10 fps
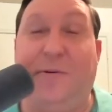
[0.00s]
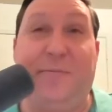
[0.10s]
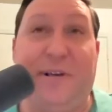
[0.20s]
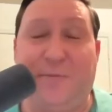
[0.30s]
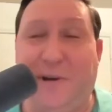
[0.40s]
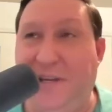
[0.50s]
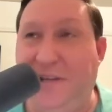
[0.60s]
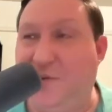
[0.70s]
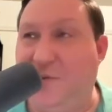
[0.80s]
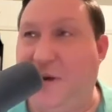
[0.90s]
best way he
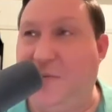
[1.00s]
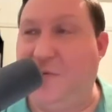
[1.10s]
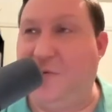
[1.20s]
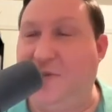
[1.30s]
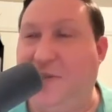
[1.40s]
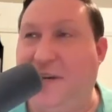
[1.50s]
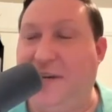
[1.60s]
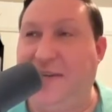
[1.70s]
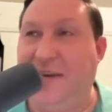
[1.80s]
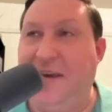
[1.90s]
described it was
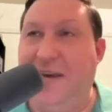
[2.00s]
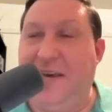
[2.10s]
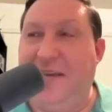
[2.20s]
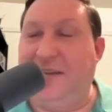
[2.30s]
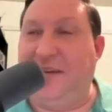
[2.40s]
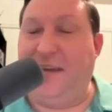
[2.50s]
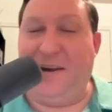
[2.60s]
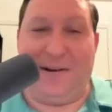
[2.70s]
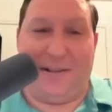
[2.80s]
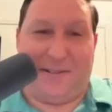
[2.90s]
like it's like,
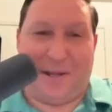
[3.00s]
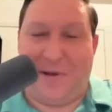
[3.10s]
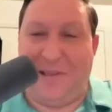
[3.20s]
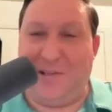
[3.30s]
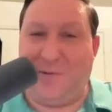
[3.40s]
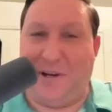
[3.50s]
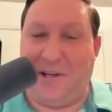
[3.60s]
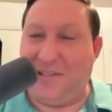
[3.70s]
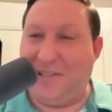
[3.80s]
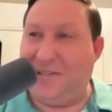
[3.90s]
here, step on this
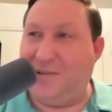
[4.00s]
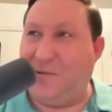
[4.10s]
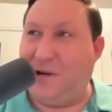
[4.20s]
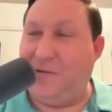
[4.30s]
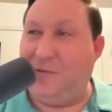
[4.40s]
rug. Isn't this a great